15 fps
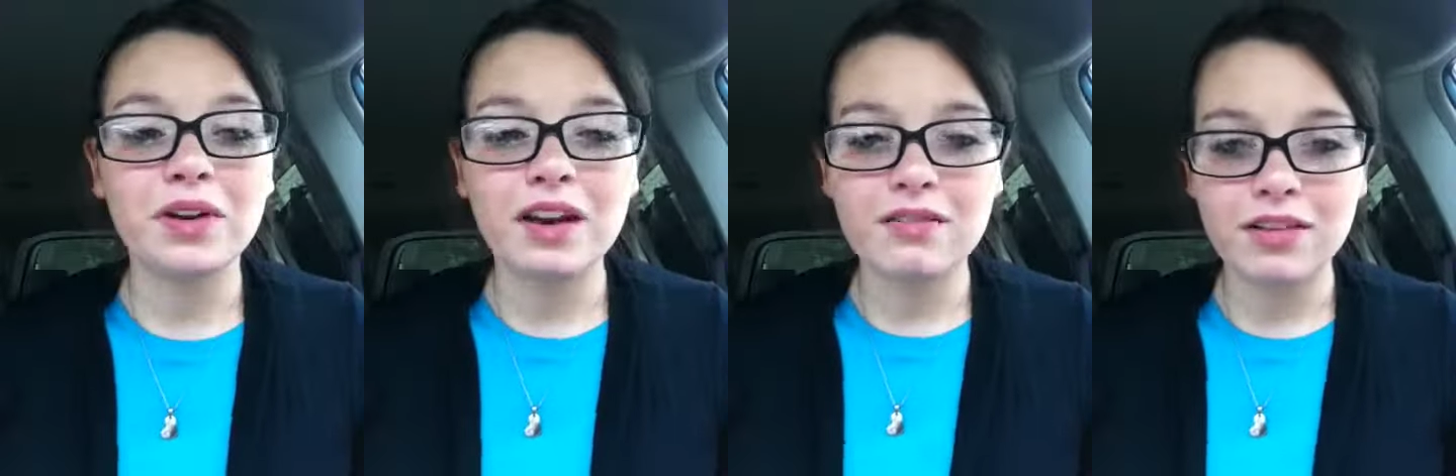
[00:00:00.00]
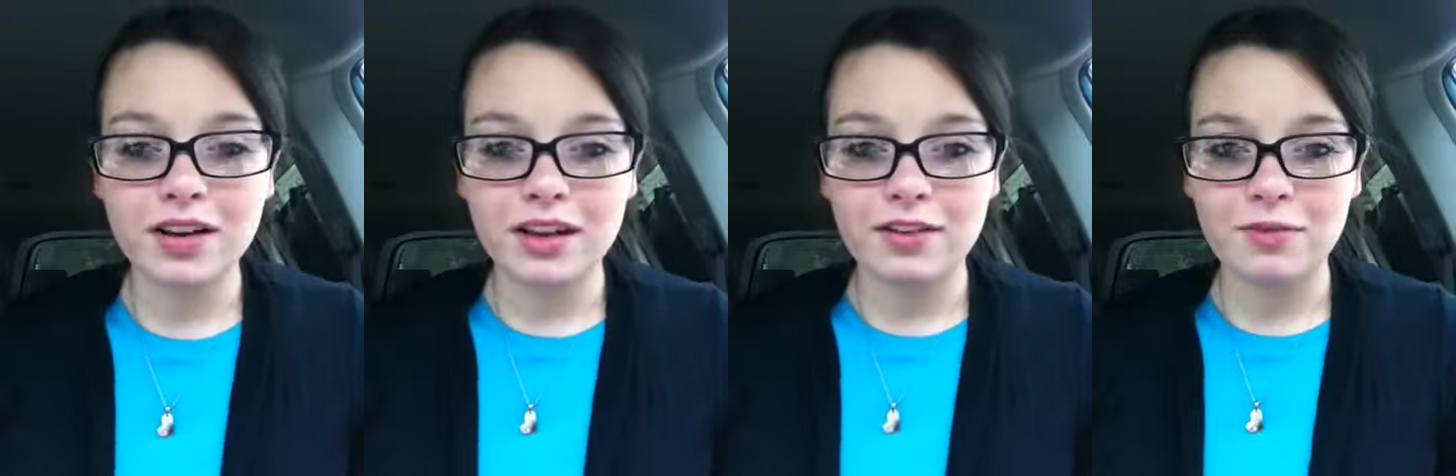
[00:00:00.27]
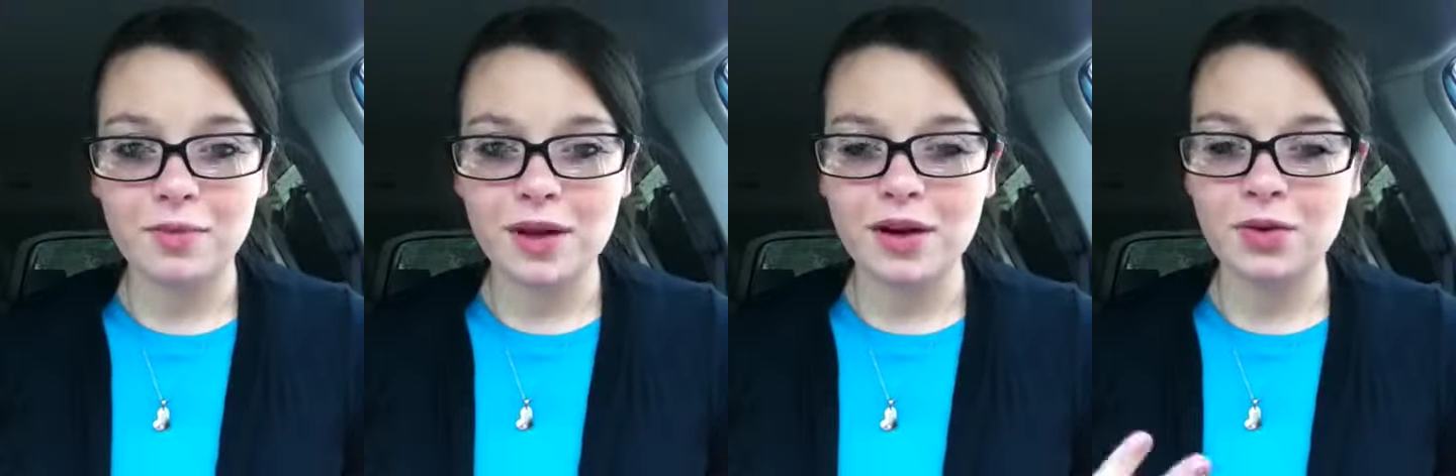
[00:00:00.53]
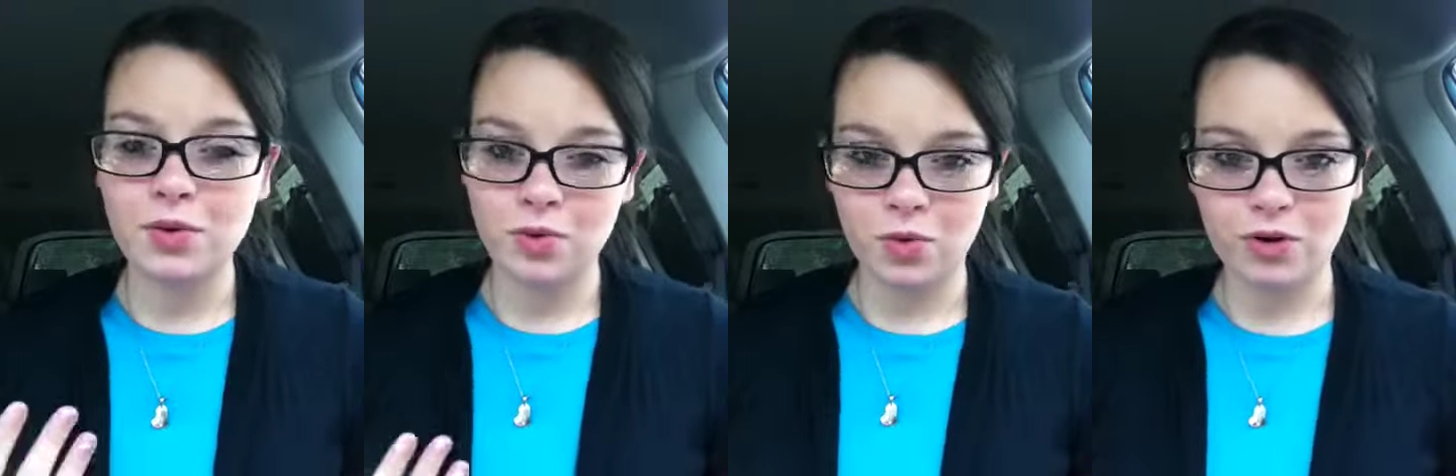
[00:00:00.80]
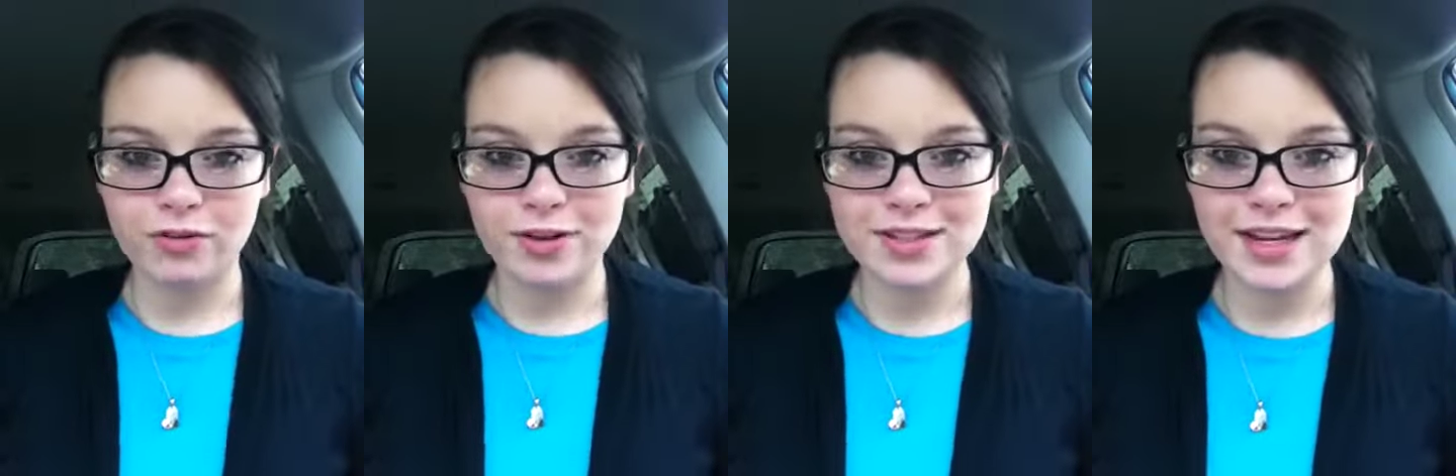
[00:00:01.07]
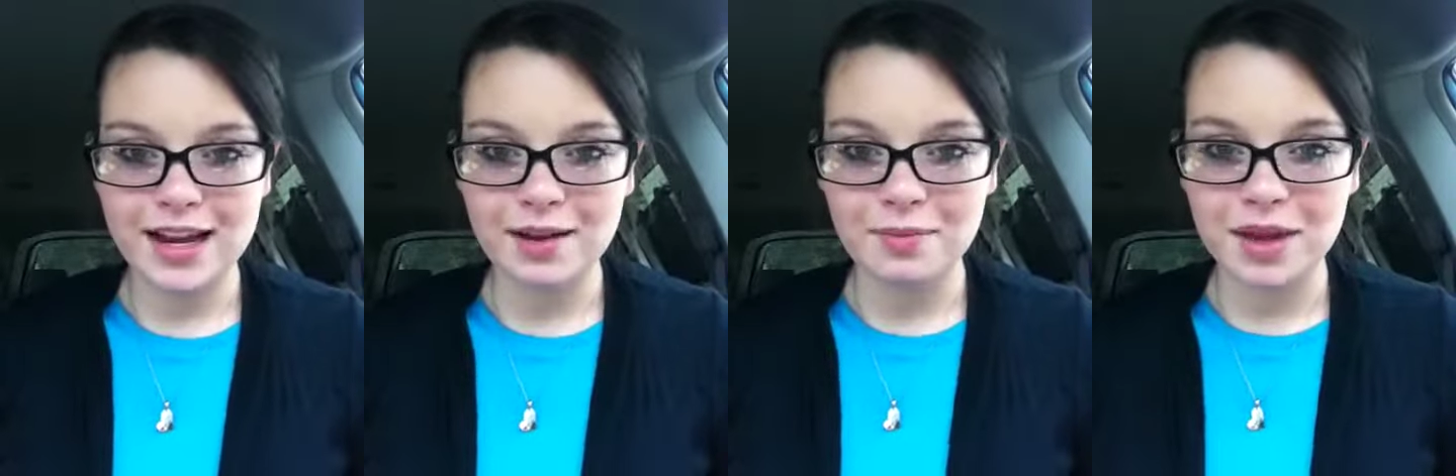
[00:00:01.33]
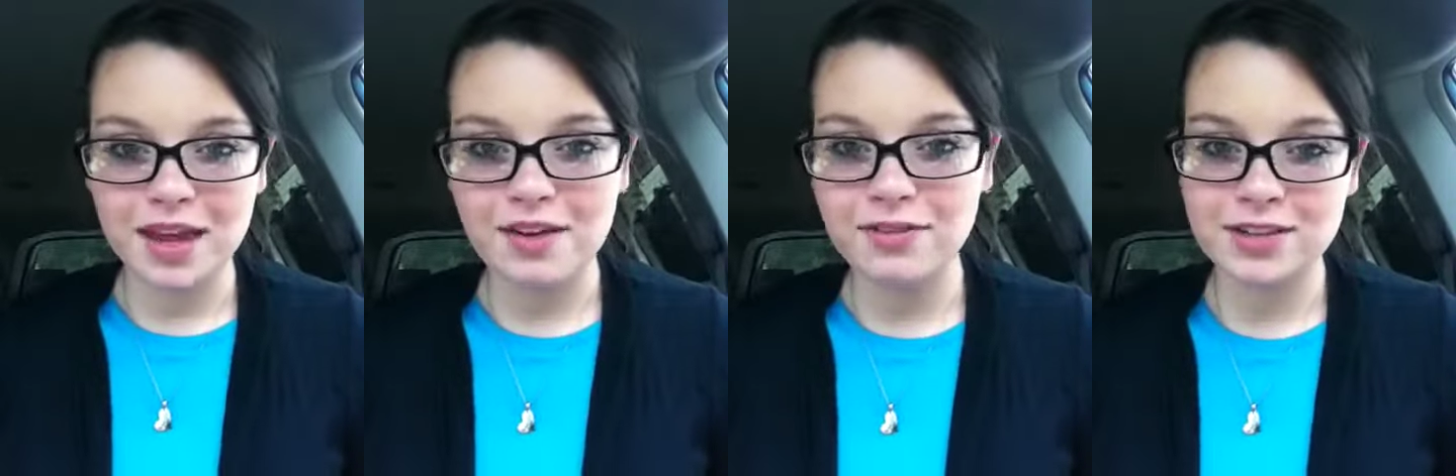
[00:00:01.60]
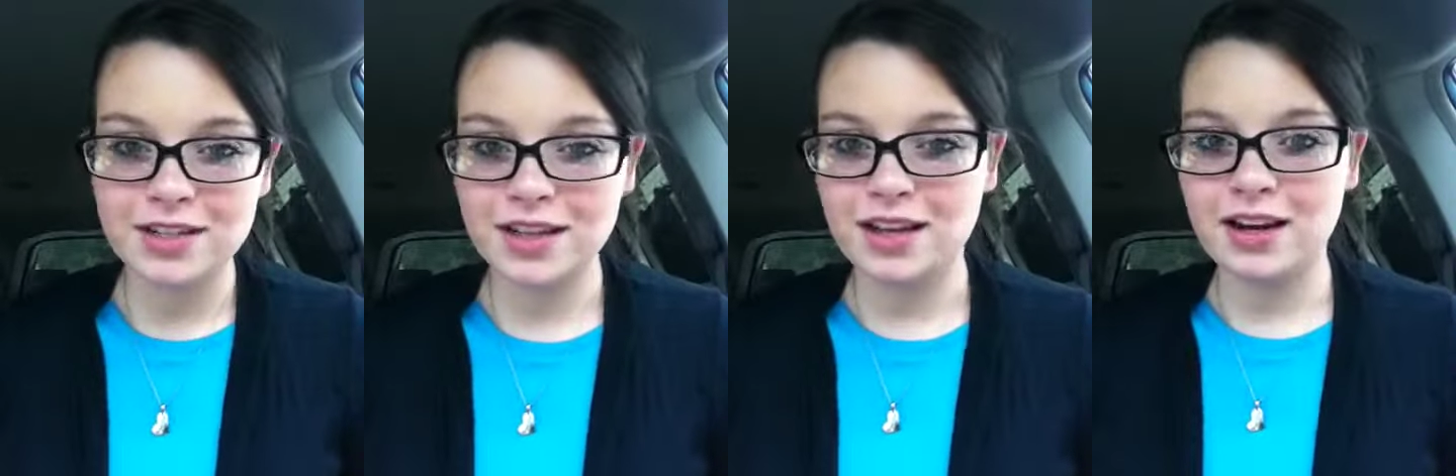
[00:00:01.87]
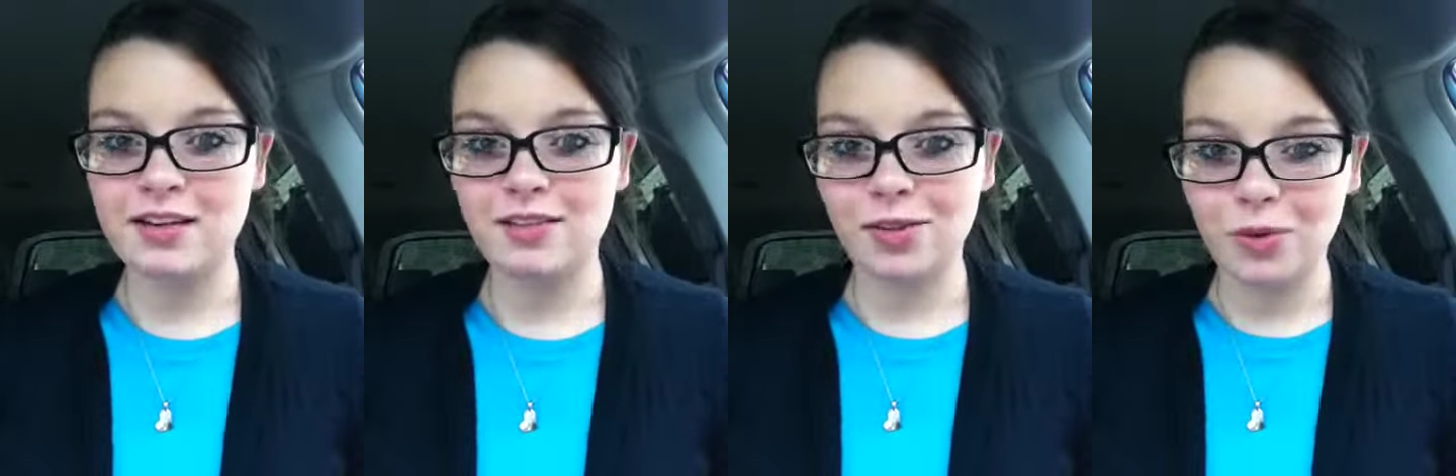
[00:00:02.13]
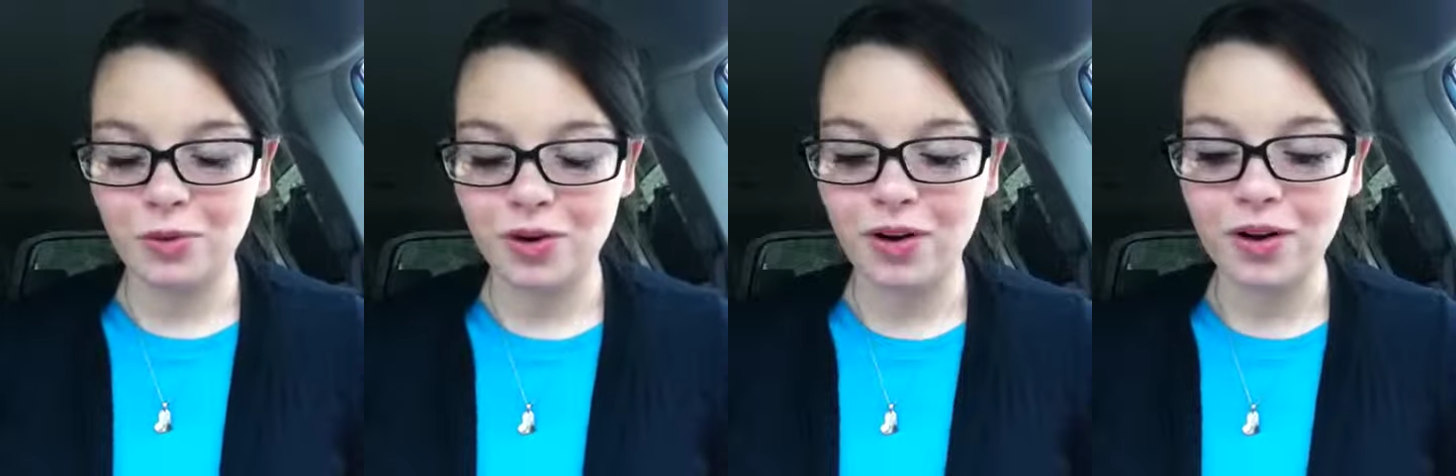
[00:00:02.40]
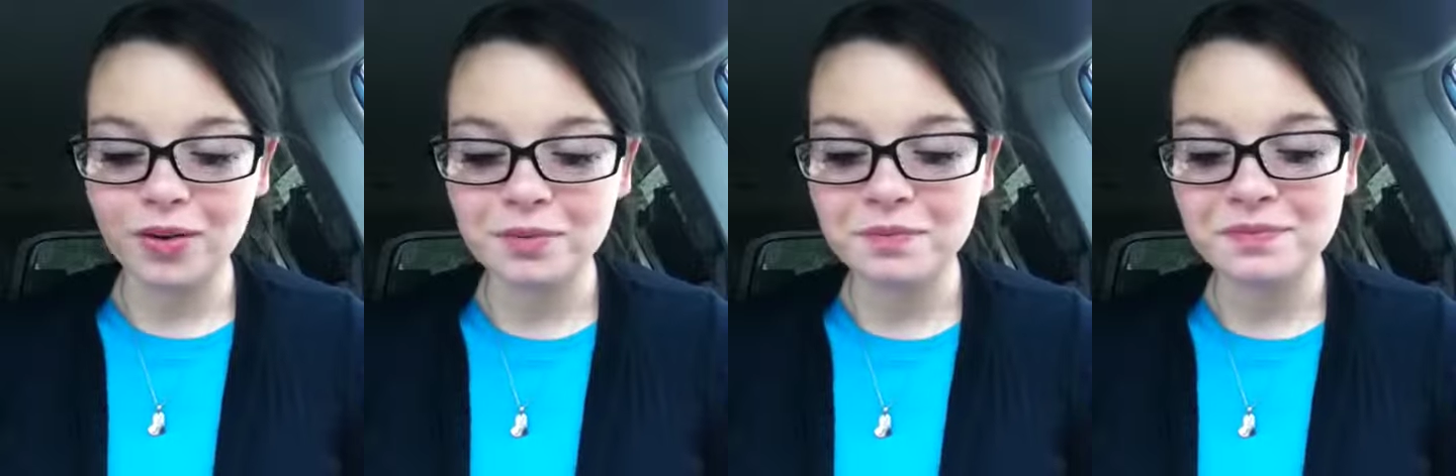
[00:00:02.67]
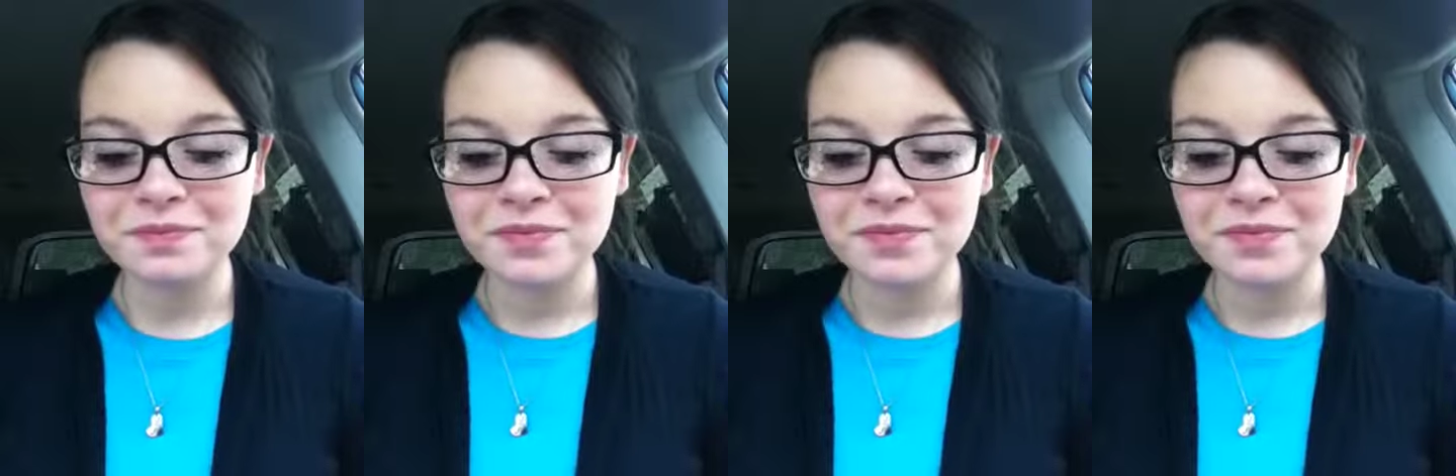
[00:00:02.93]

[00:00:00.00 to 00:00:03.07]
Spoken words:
will never leave me nor forsake me, even to the end of the world.